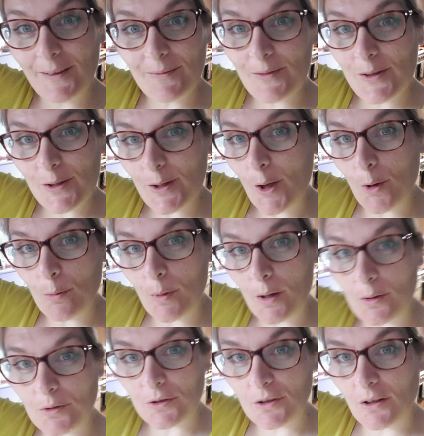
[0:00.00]
So
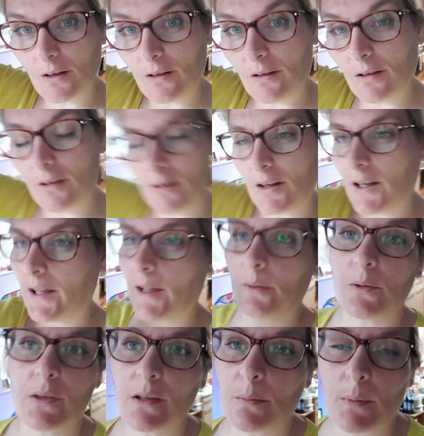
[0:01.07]
emotional. Ugh, our
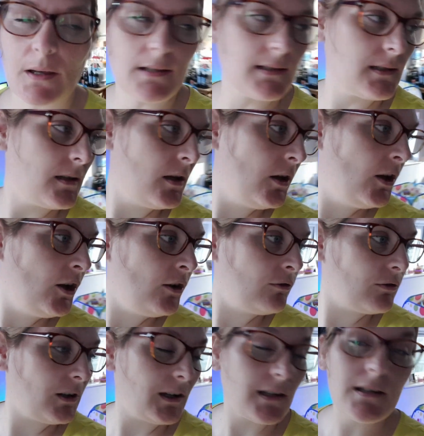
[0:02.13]
house is a mess.
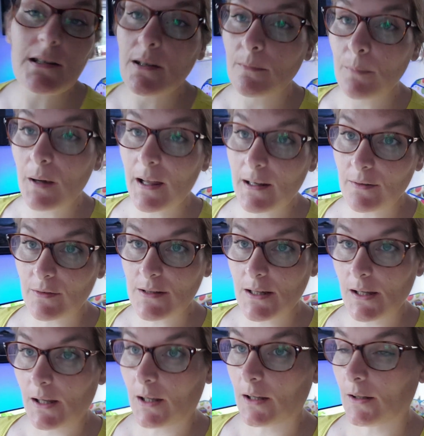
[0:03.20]
Right, plan of
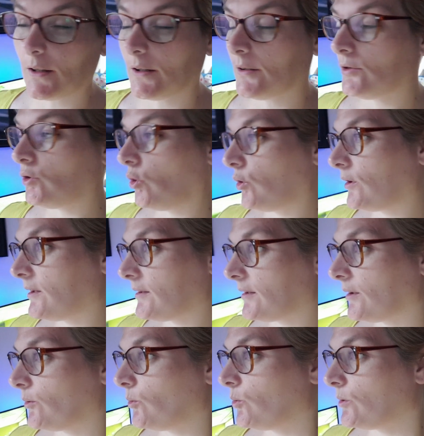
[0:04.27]
attack. John is
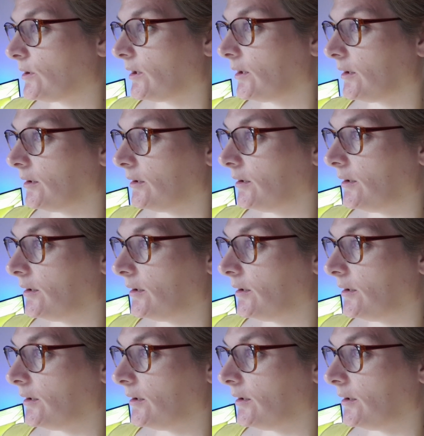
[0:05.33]
going to order